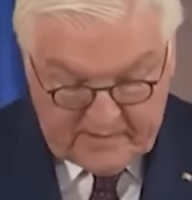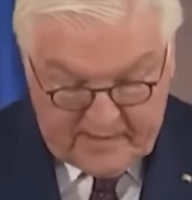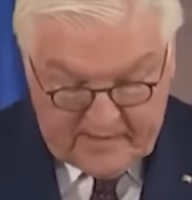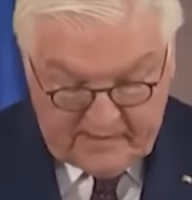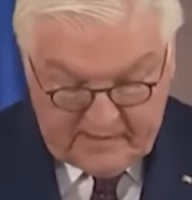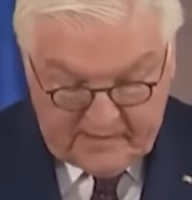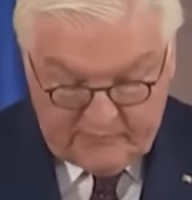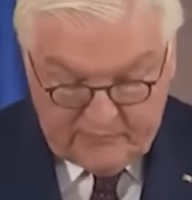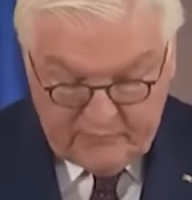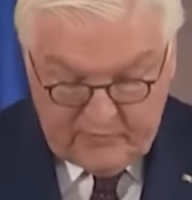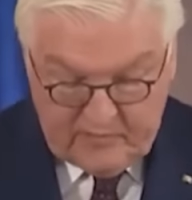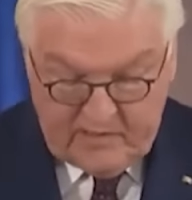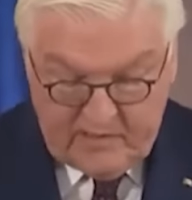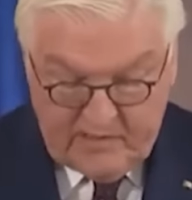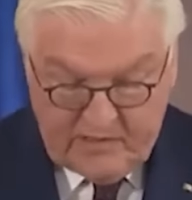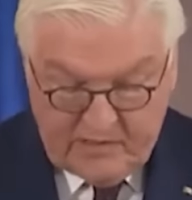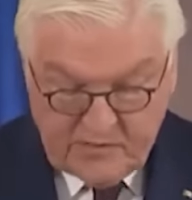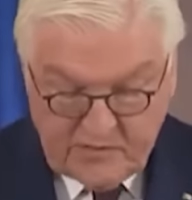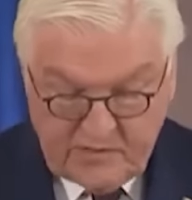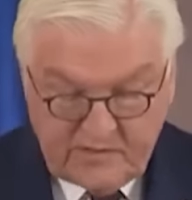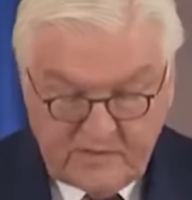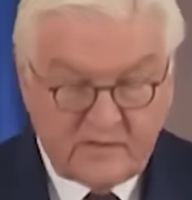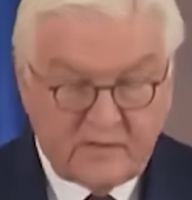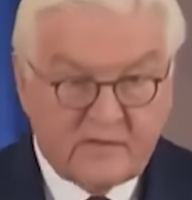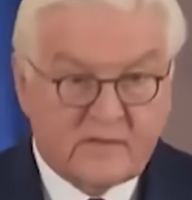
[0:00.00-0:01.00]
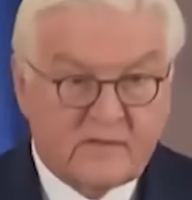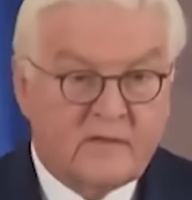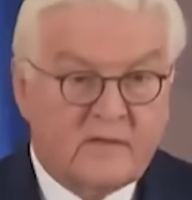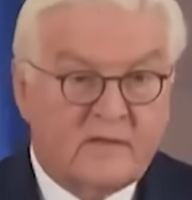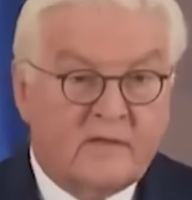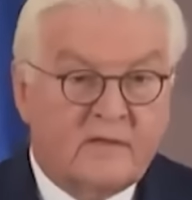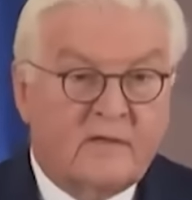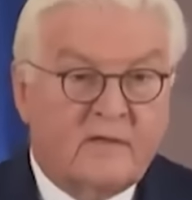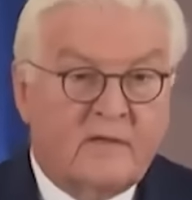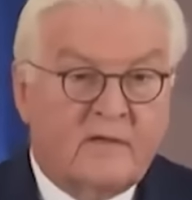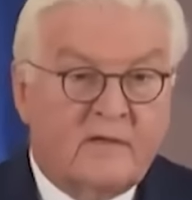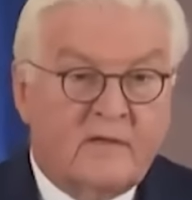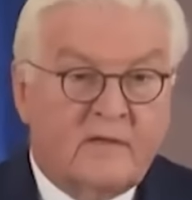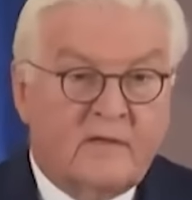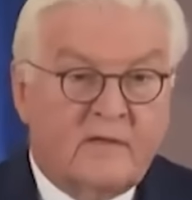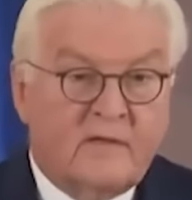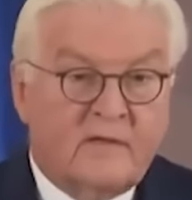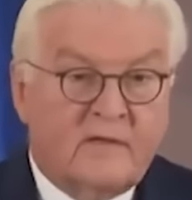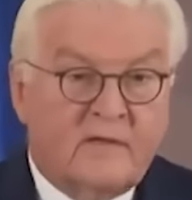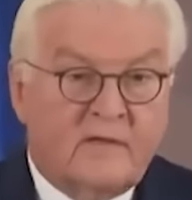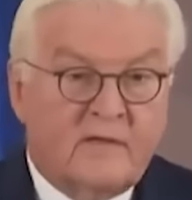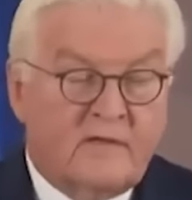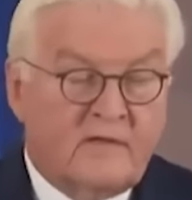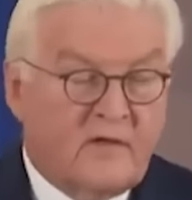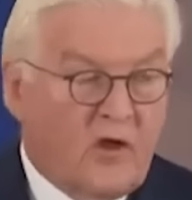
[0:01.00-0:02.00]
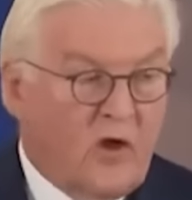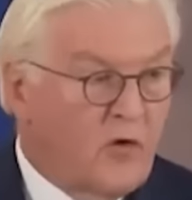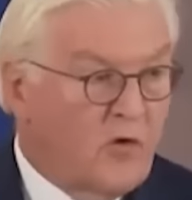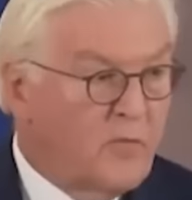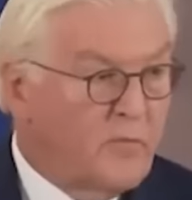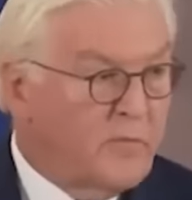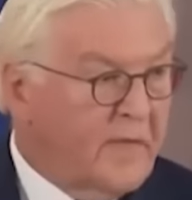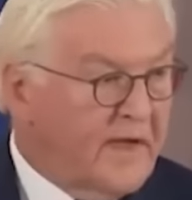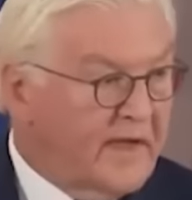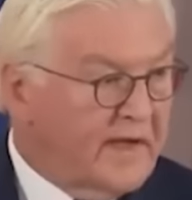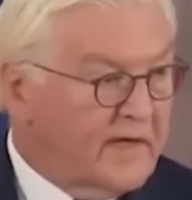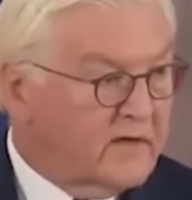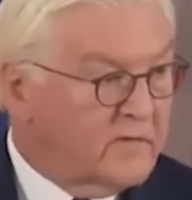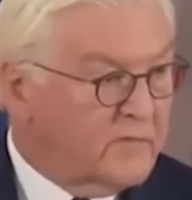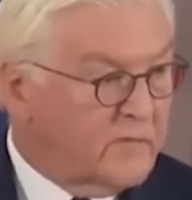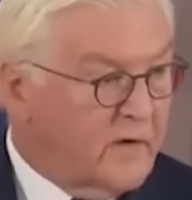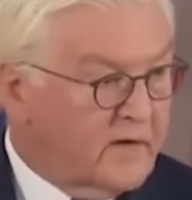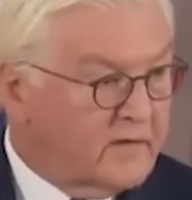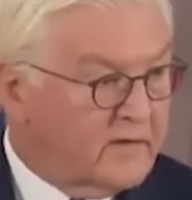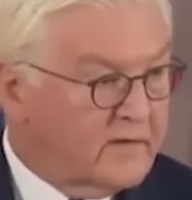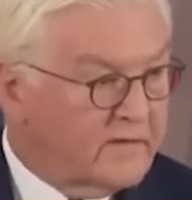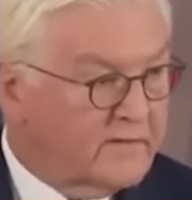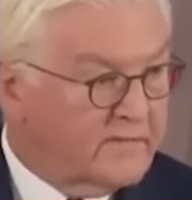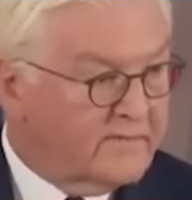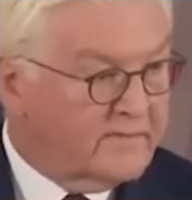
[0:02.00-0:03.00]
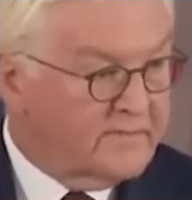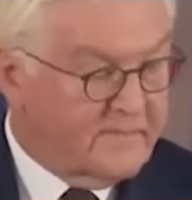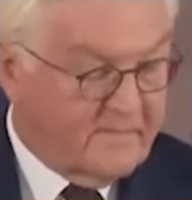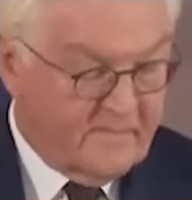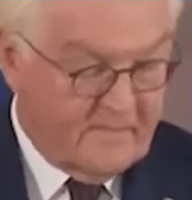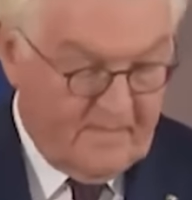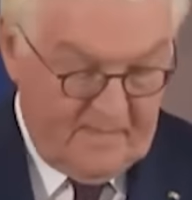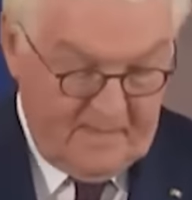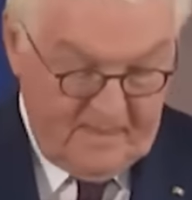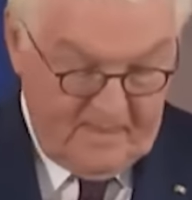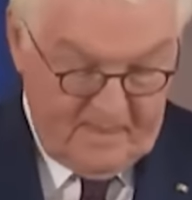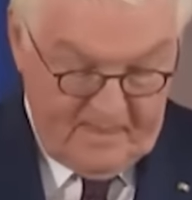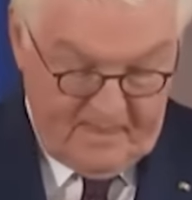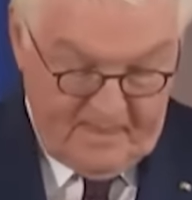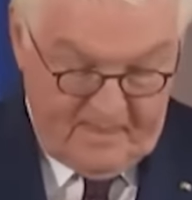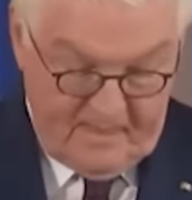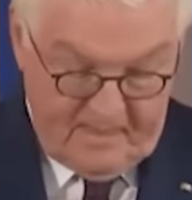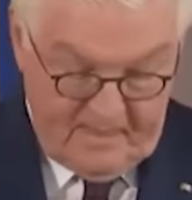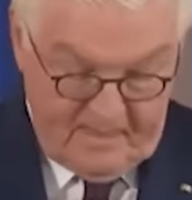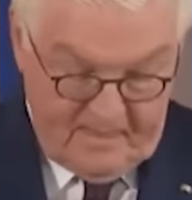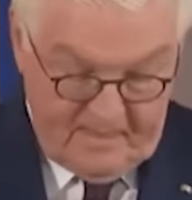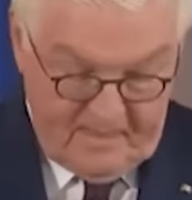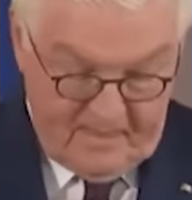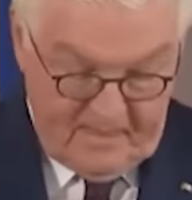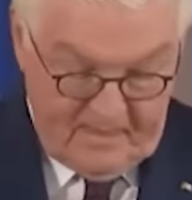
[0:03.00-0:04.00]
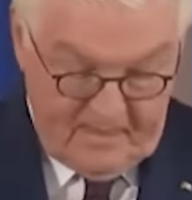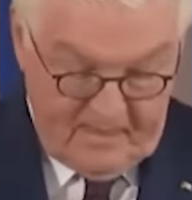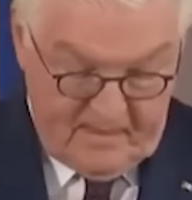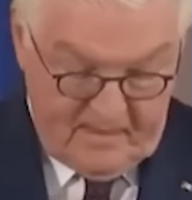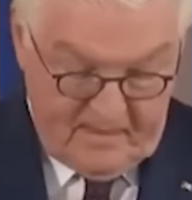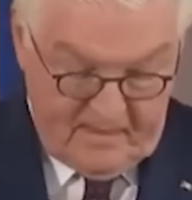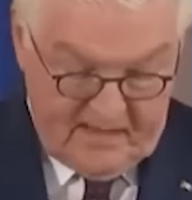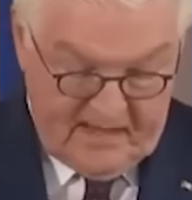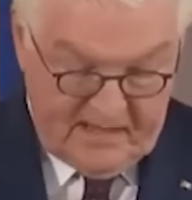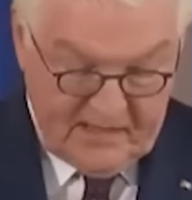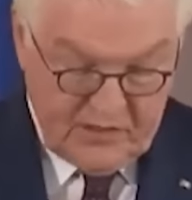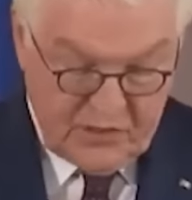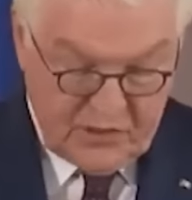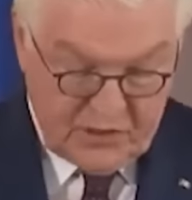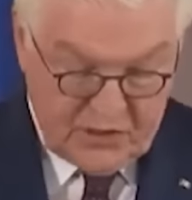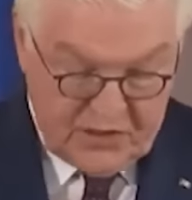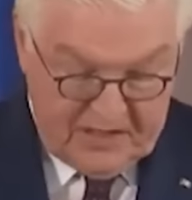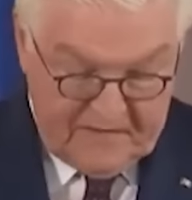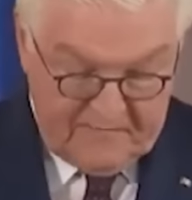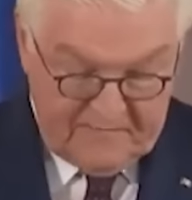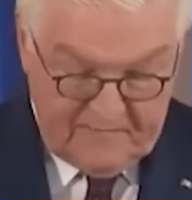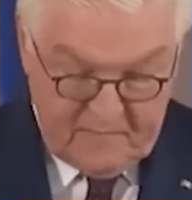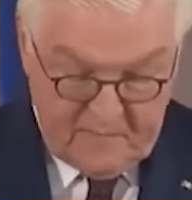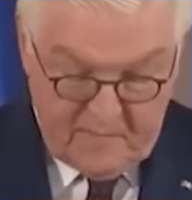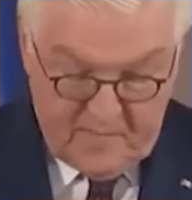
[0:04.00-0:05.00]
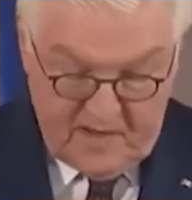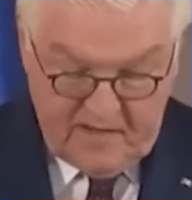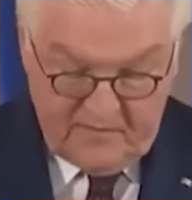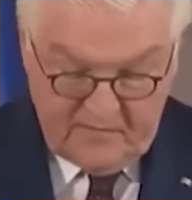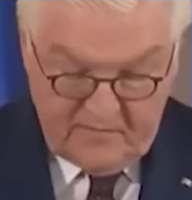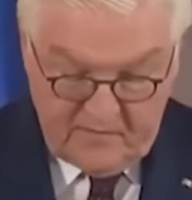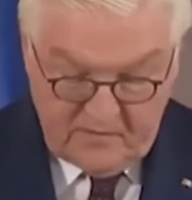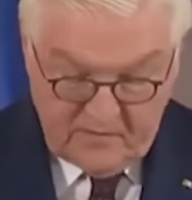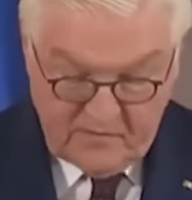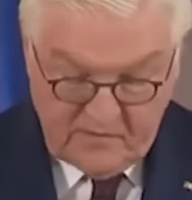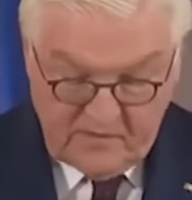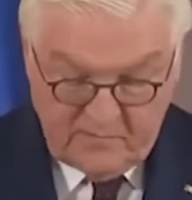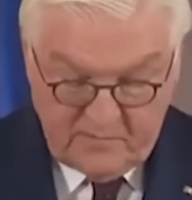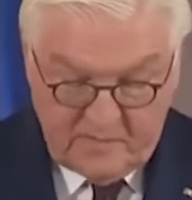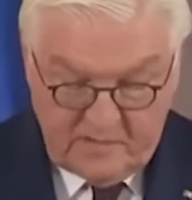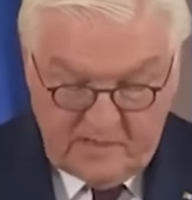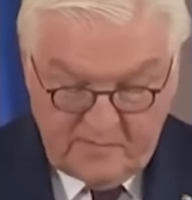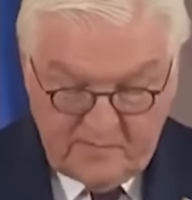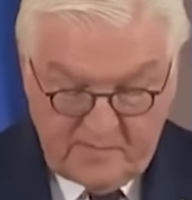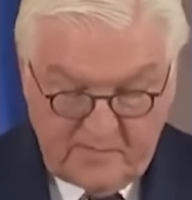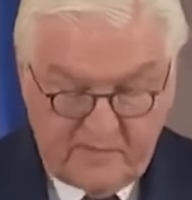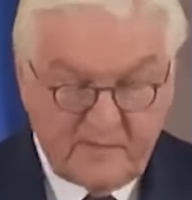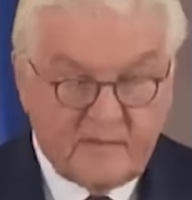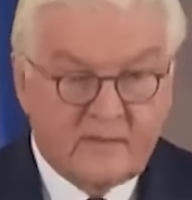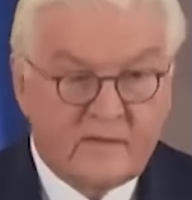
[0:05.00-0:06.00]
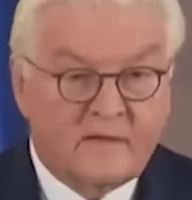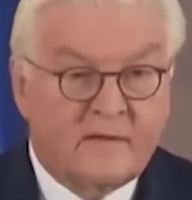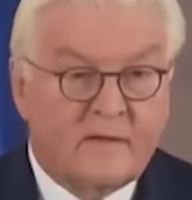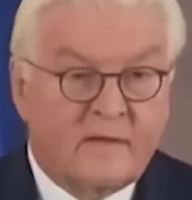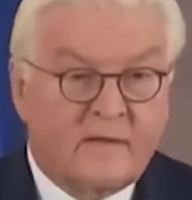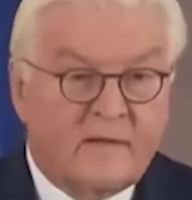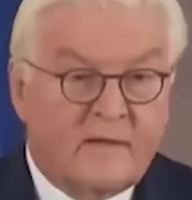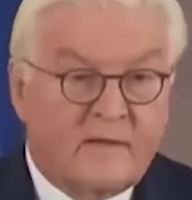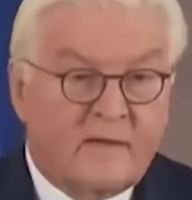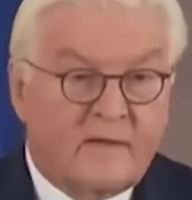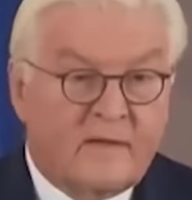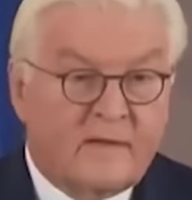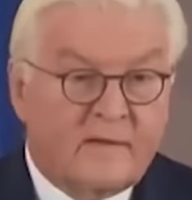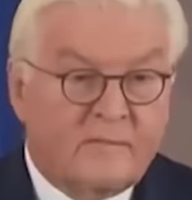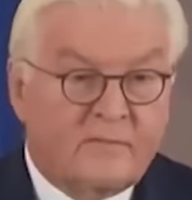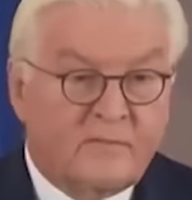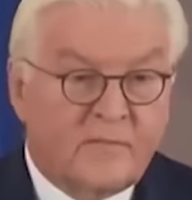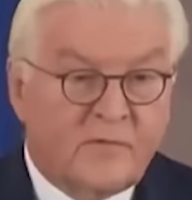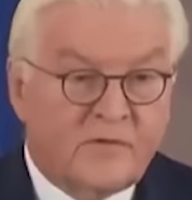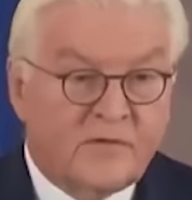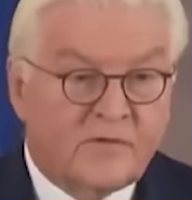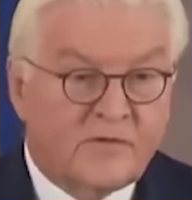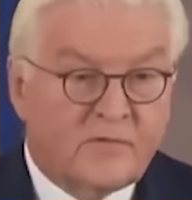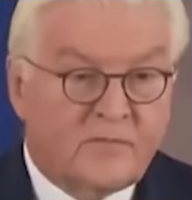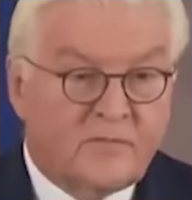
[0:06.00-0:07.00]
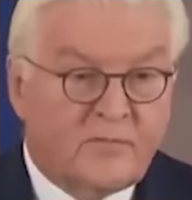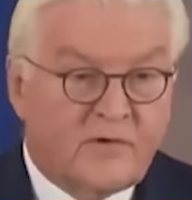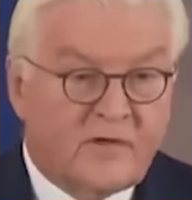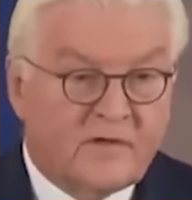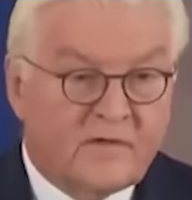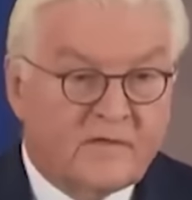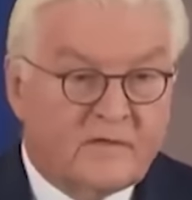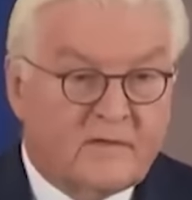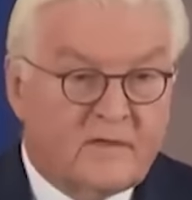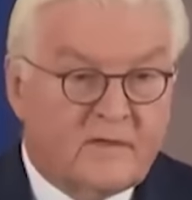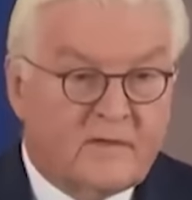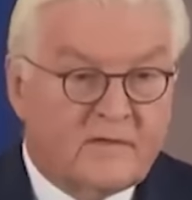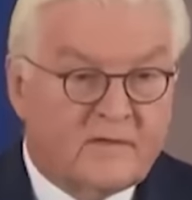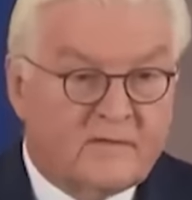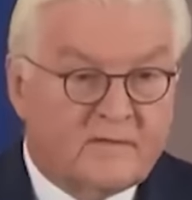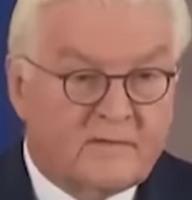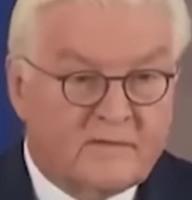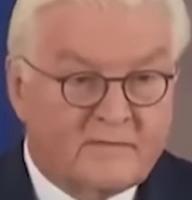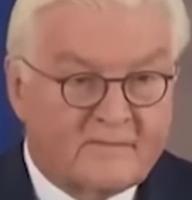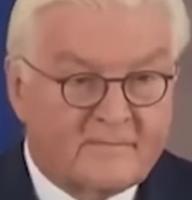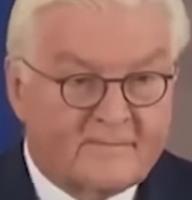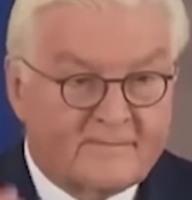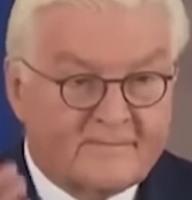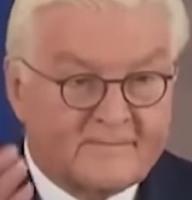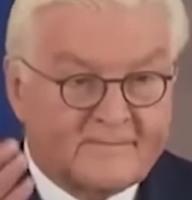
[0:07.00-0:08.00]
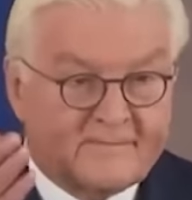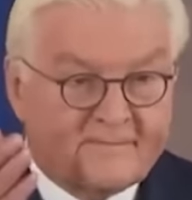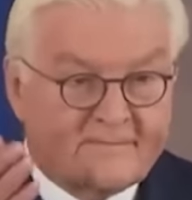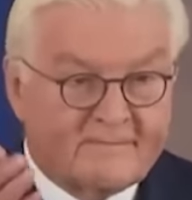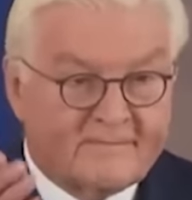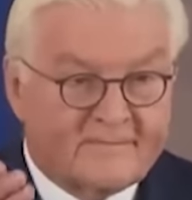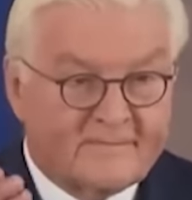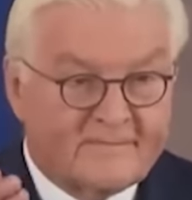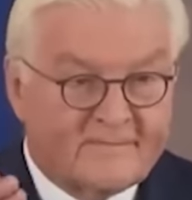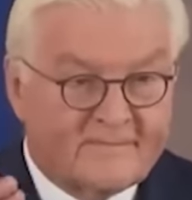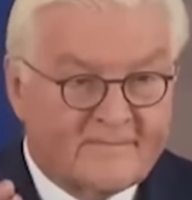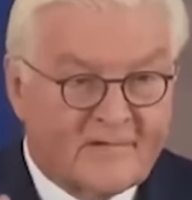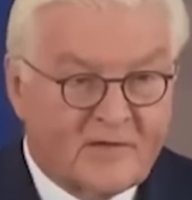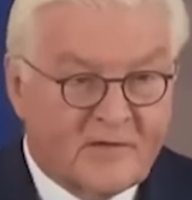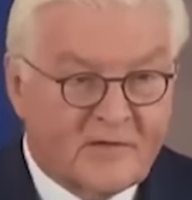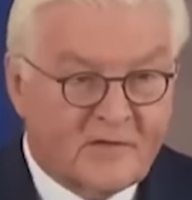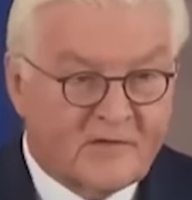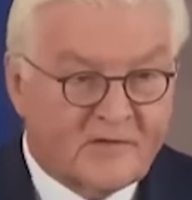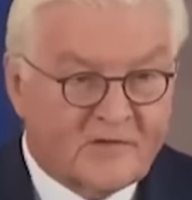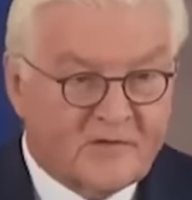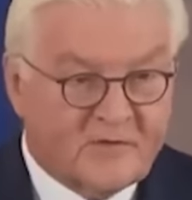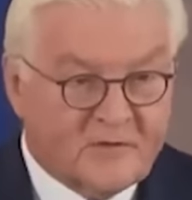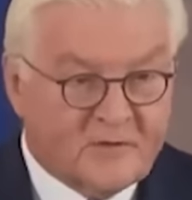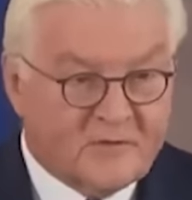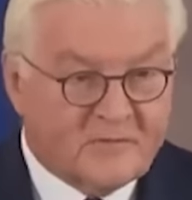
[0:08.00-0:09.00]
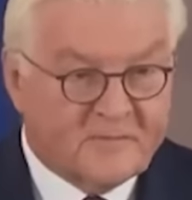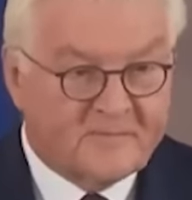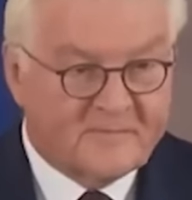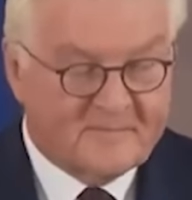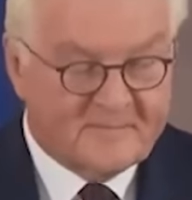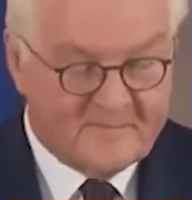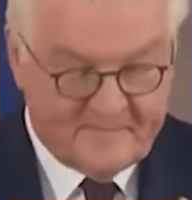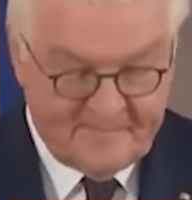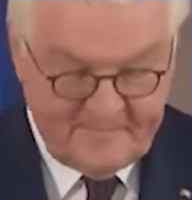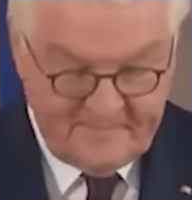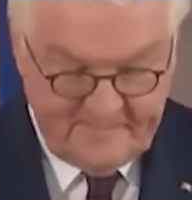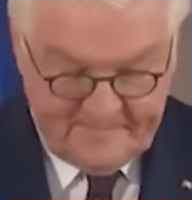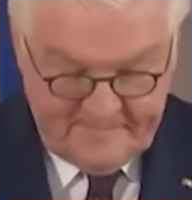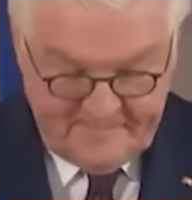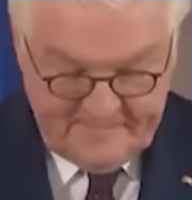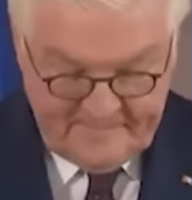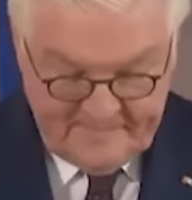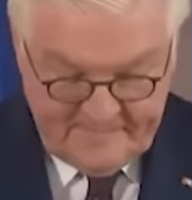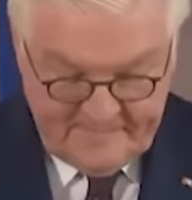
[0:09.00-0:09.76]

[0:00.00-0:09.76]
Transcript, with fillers: restored Europe's hope in the transatlantic alliance literally overnight. Biden thanked German leaders for their role in helping Ukraine against the Russian invasion.